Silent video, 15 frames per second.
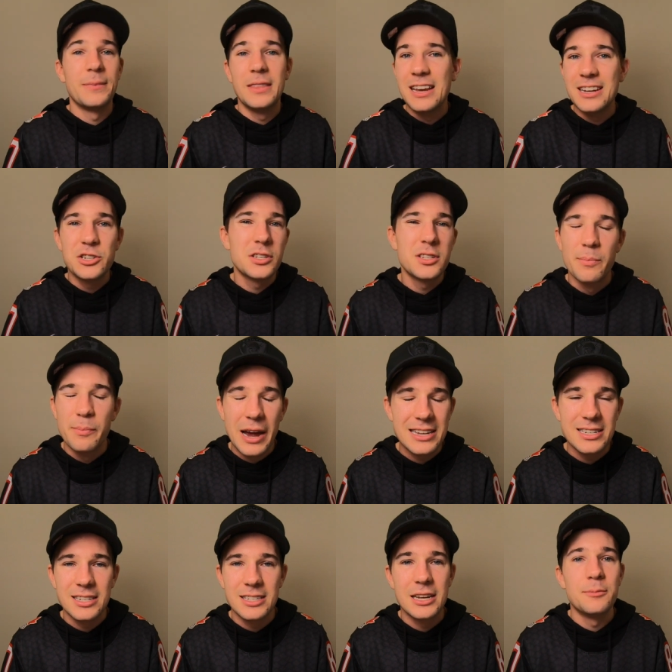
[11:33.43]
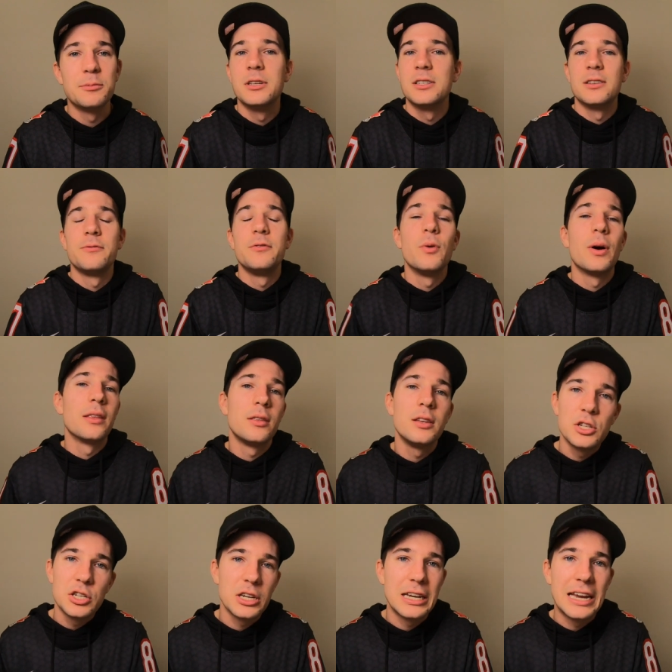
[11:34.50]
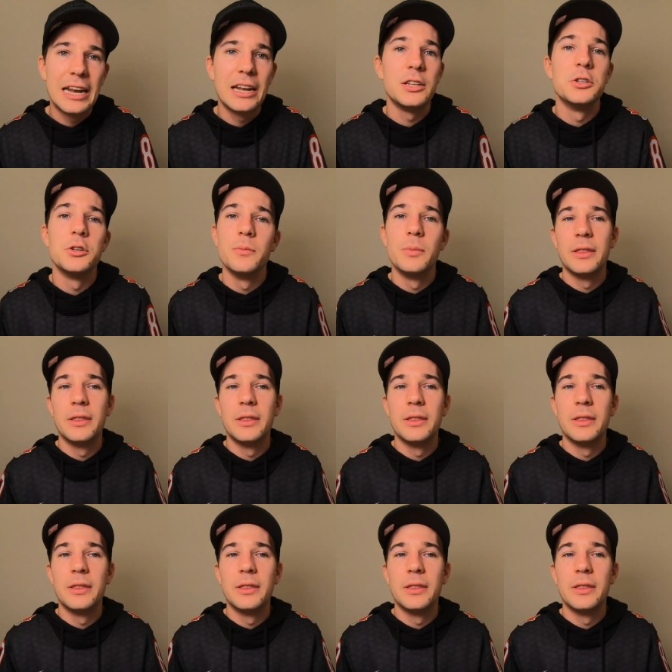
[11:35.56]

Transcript: There's just some basic tips. There's a few other things you can get into,